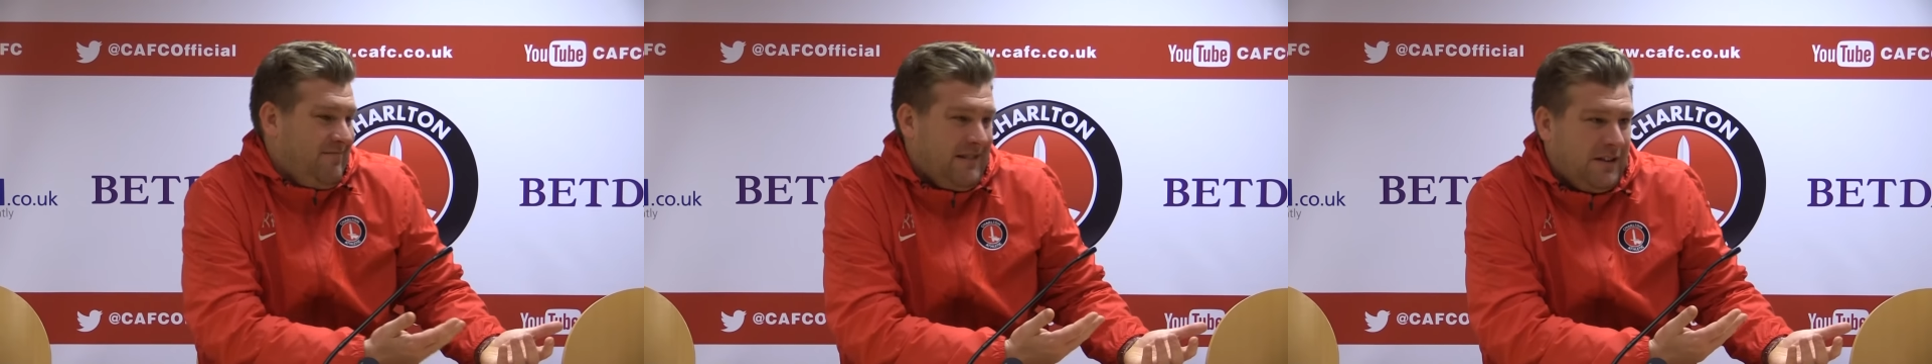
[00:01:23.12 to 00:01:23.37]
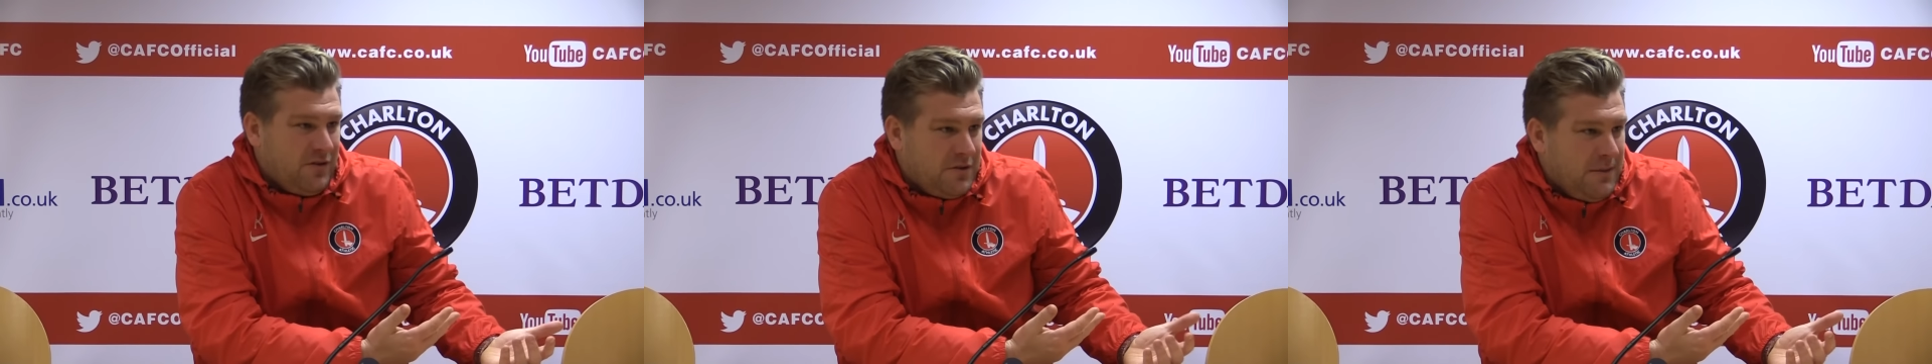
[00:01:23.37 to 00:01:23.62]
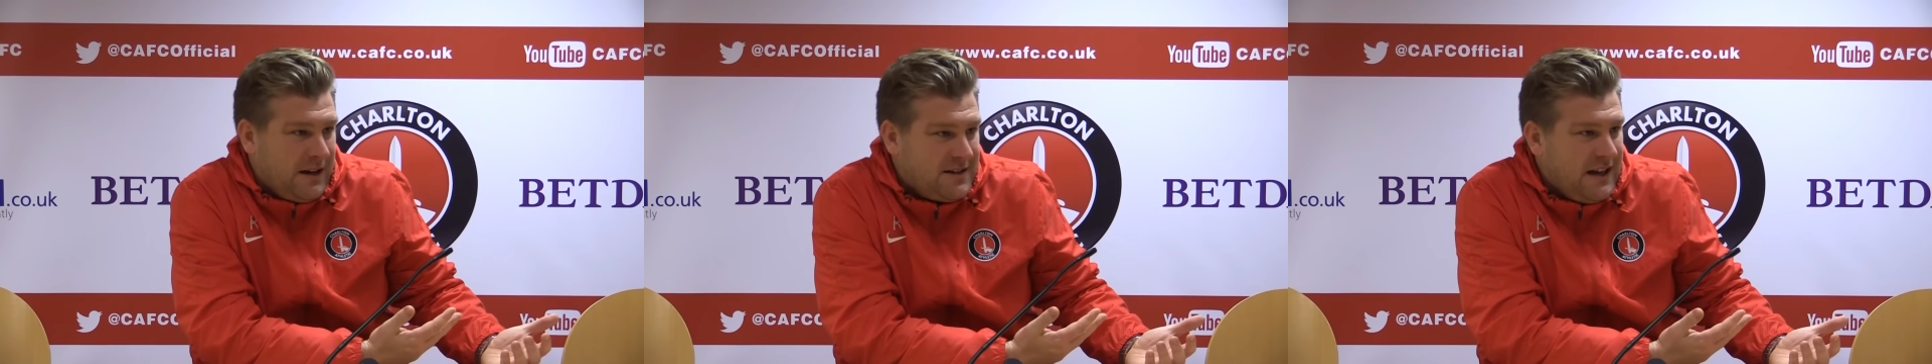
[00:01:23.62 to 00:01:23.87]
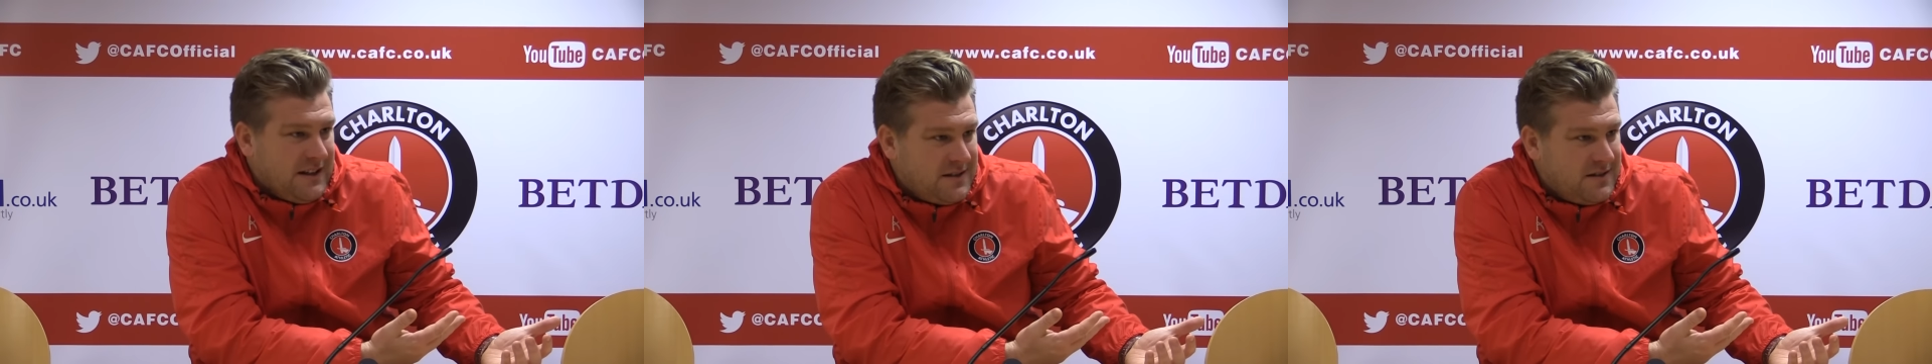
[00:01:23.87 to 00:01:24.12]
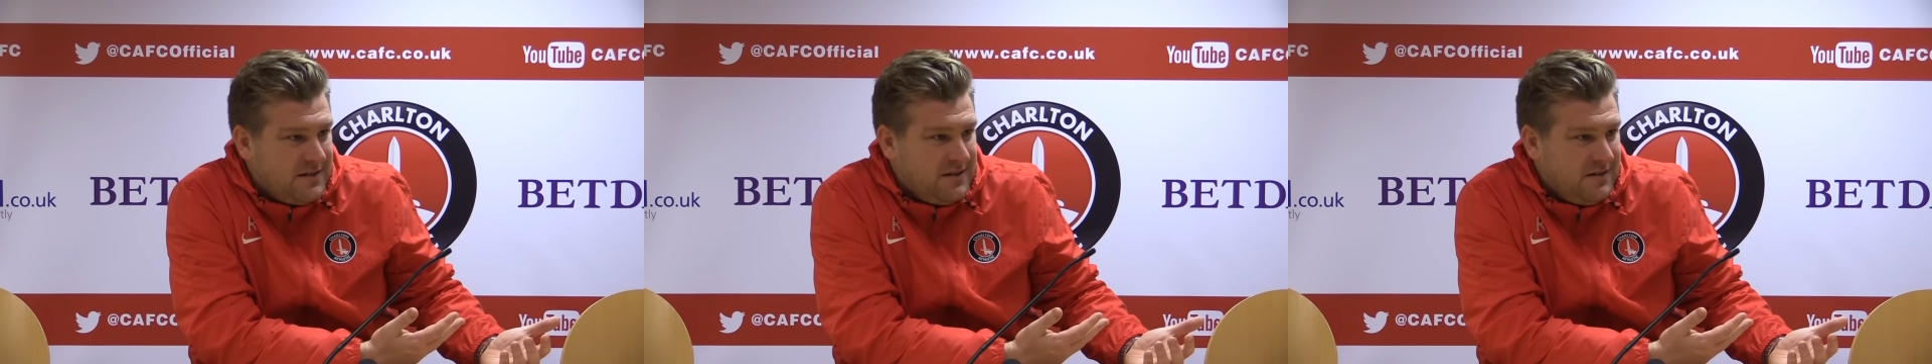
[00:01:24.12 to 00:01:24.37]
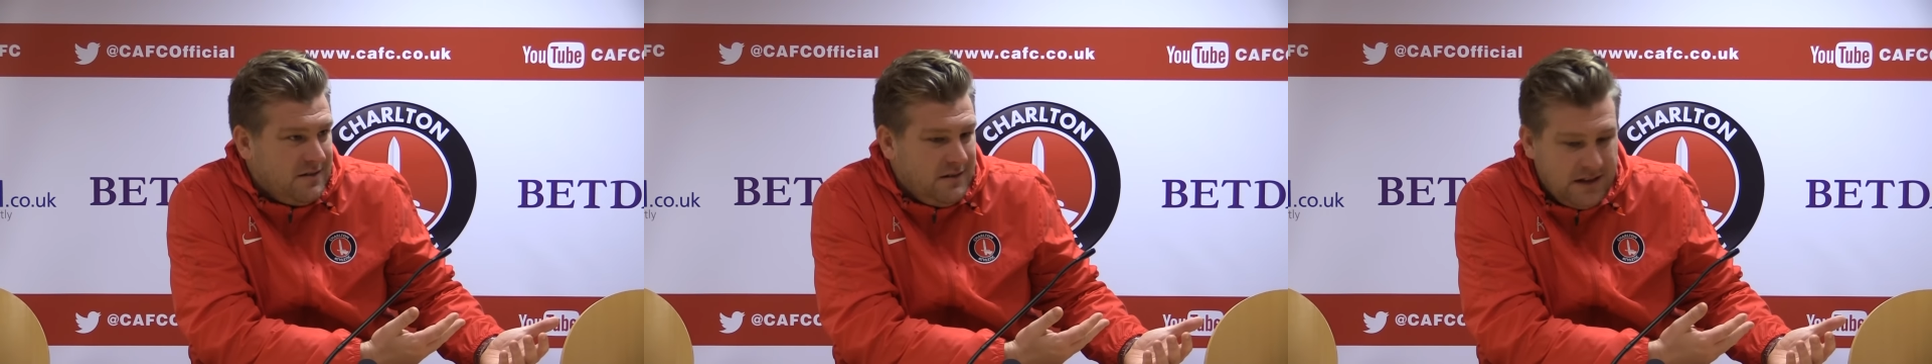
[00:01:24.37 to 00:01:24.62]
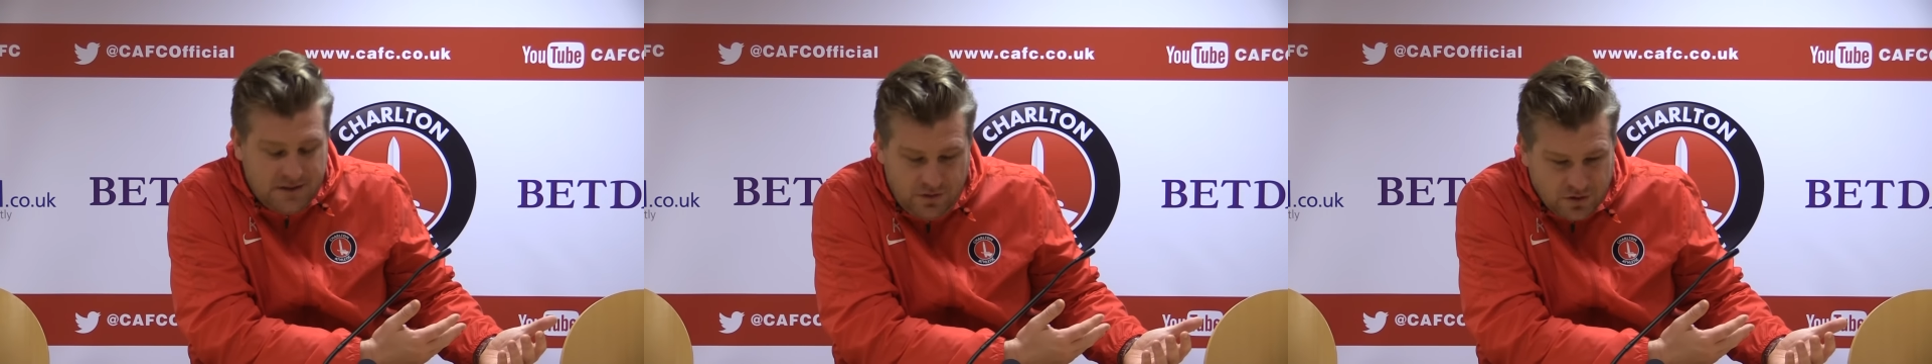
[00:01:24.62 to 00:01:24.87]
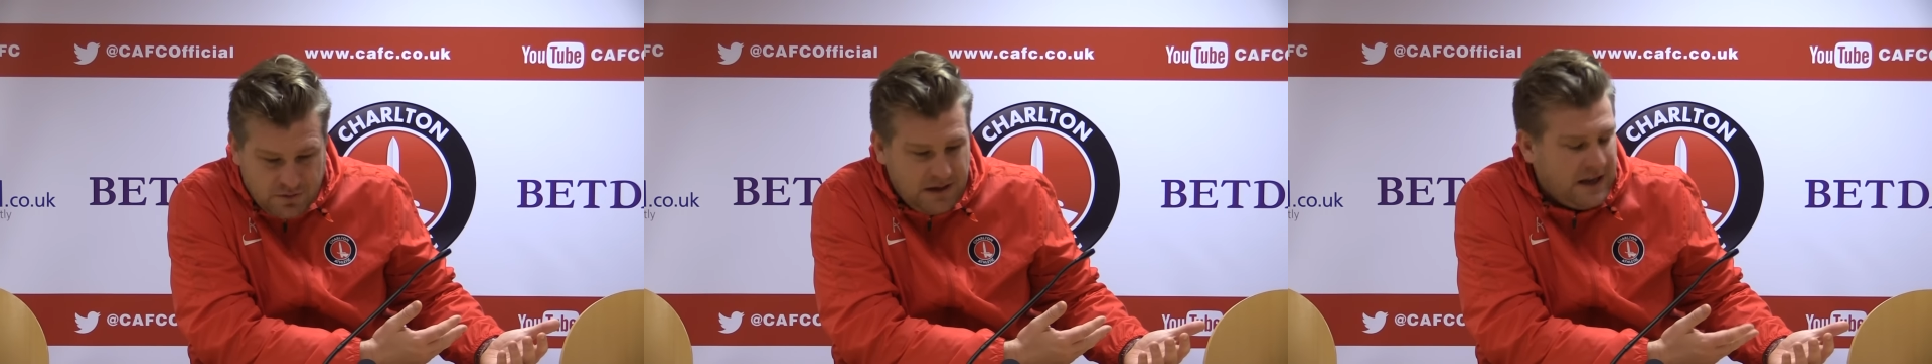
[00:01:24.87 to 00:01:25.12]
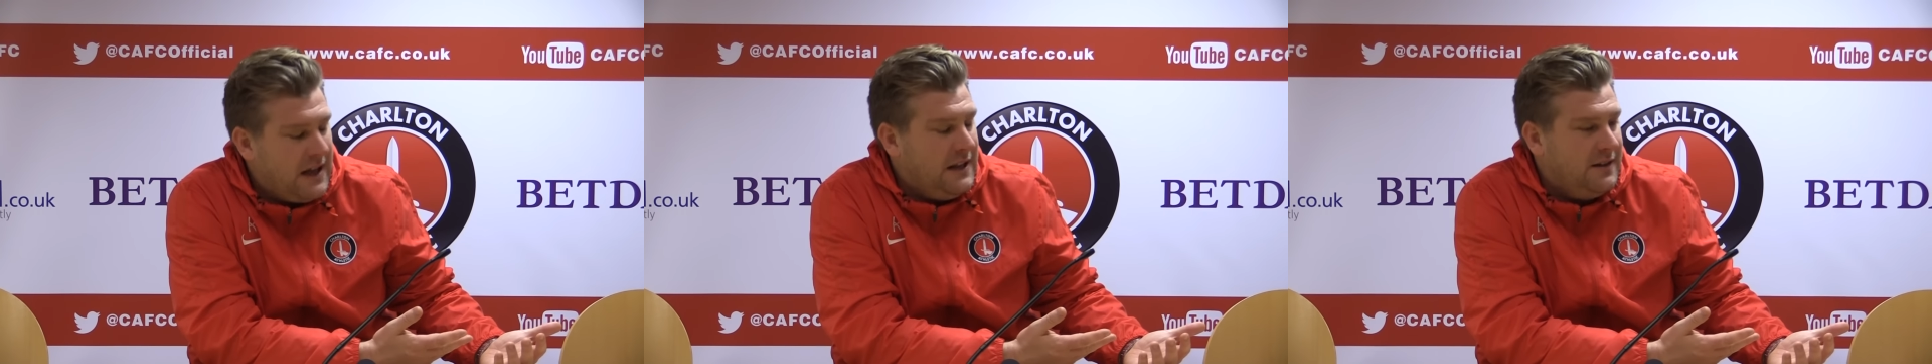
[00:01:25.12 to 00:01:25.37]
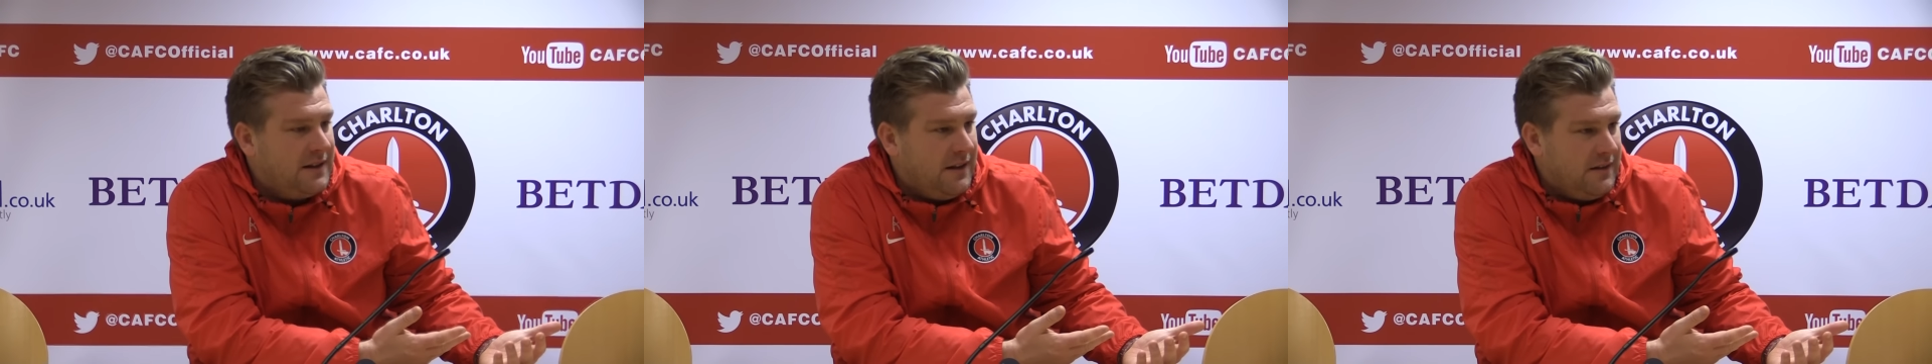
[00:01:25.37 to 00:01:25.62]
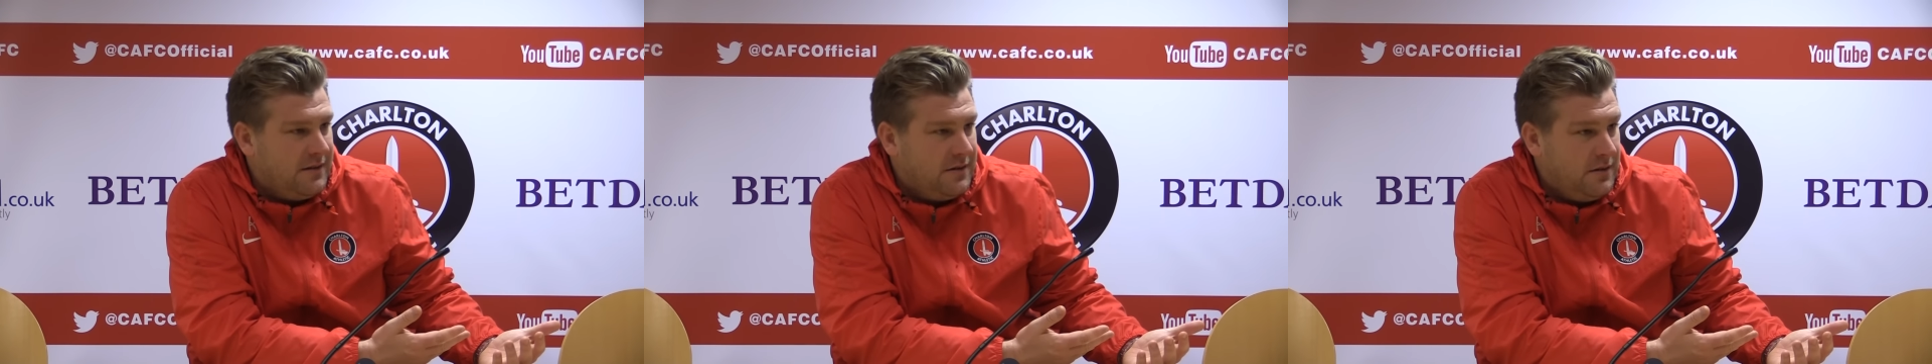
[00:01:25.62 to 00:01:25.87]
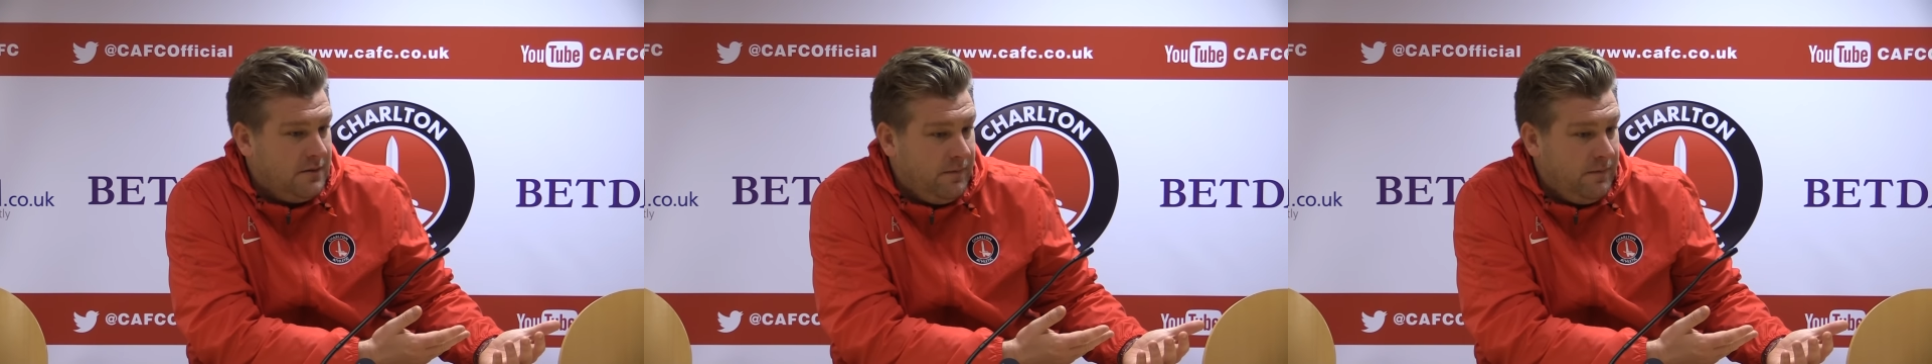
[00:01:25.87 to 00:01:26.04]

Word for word: That doesn't make sense. It doesn't make any sense.